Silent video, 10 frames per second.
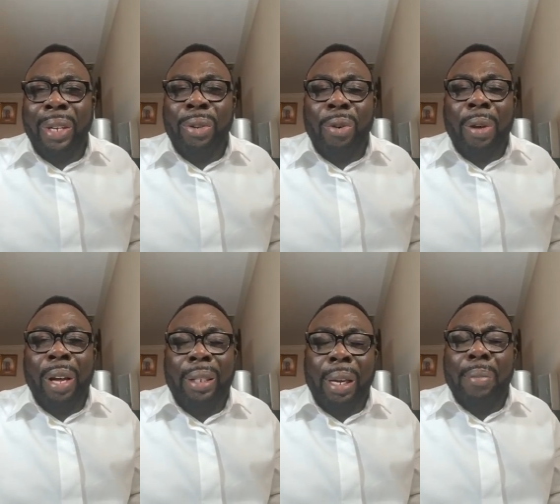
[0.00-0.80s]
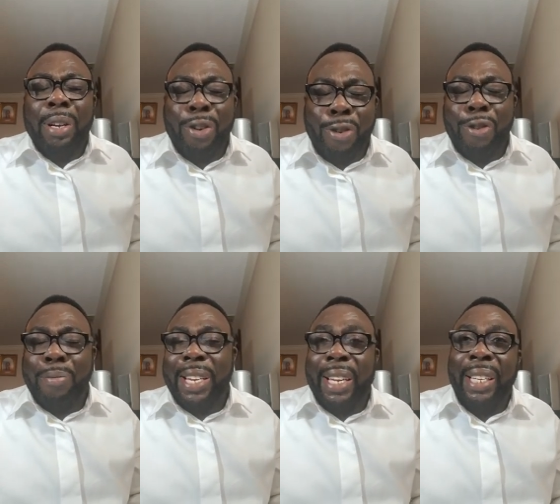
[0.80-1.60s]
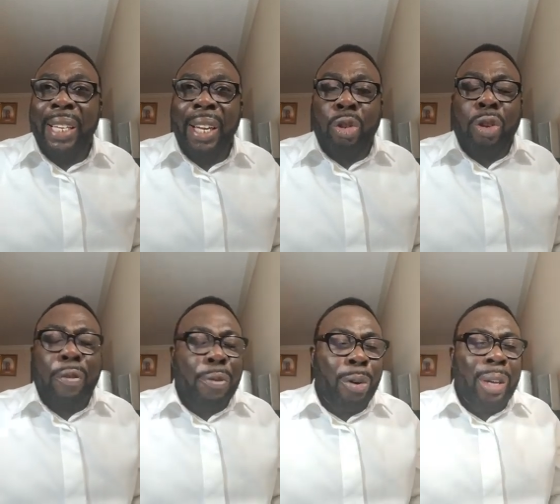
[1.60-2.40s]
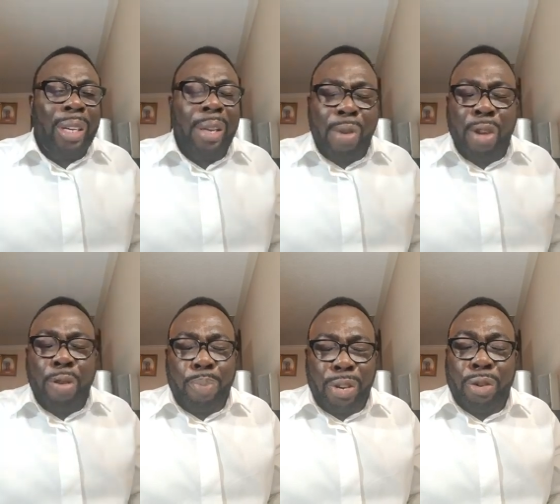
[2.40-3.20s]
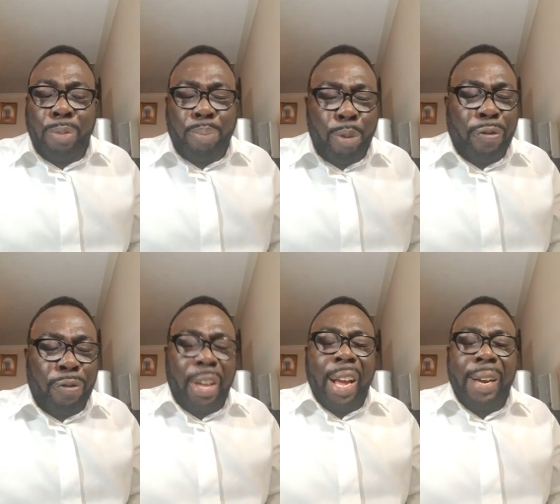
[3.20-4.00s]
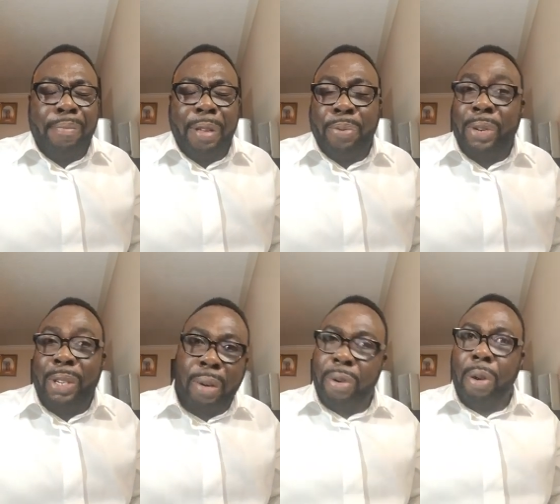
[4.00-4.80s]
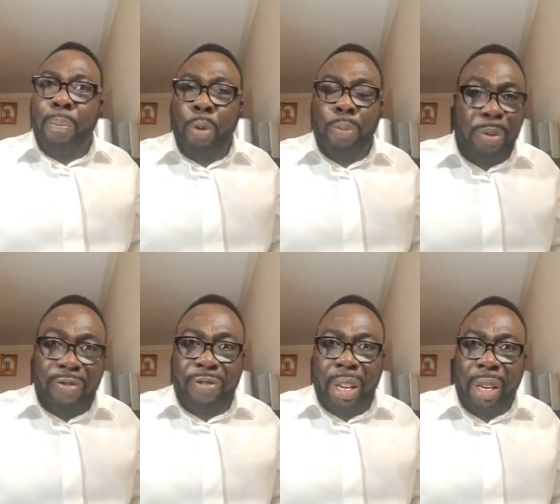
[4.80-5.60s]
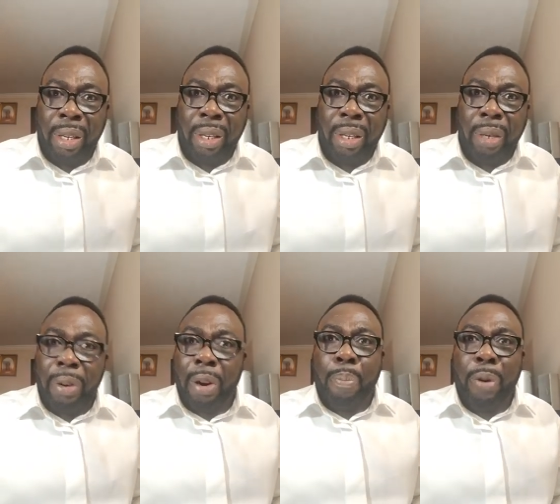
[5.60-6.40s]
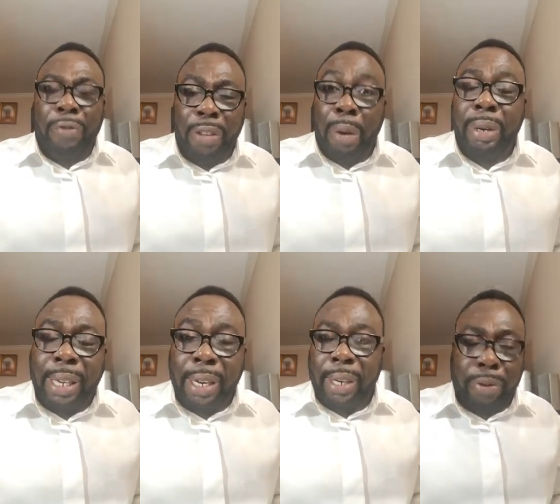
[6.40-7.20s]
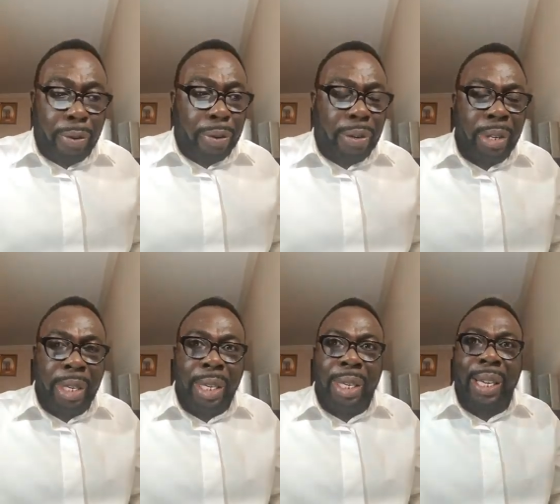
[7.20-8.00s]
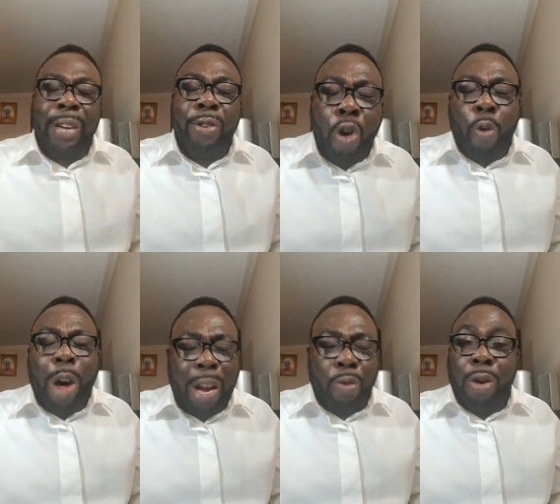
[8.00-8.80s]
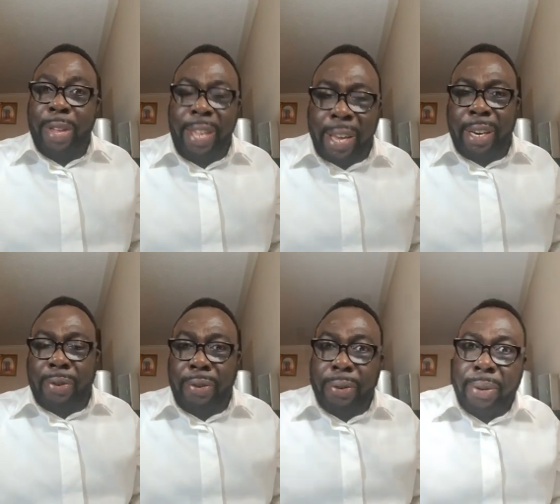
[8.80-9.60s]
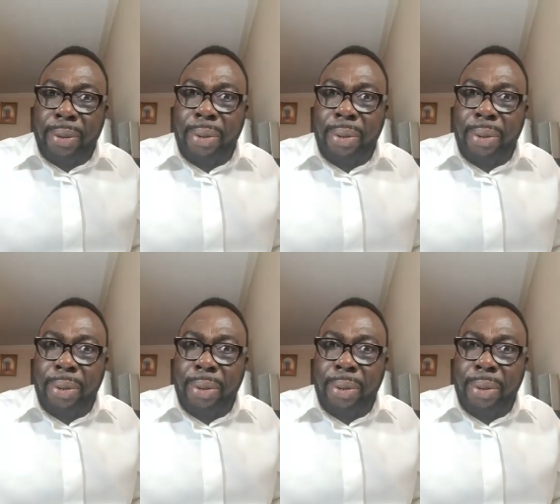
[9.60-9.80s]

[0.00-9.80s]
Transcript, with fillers: uh, somebody told me that also oh, the way you preach, you put fear in people. I said, we don't put fear. We don't put fear. We tell the truth. And no one wants to hear the truth.